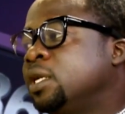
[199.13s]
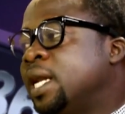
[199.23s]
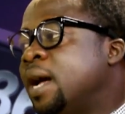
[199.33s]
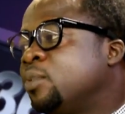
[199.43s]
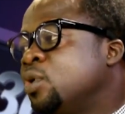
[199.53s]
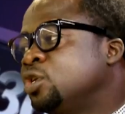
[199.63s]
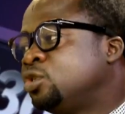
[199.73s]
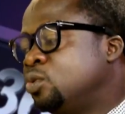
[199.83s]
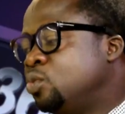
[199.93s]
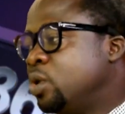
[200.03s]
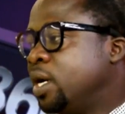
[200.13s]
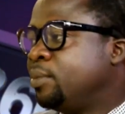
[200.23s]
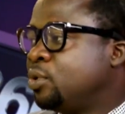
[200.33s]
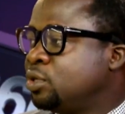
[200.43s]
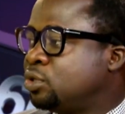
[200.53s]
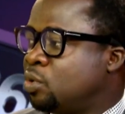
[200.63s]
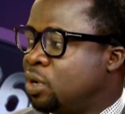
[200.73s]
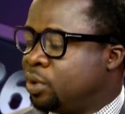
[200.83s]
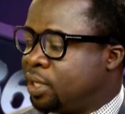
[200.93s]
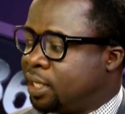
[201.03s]
I'm going somewhere
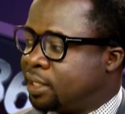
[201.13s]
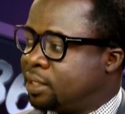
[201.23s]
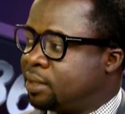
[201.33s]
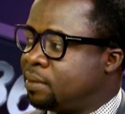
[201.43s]
with this.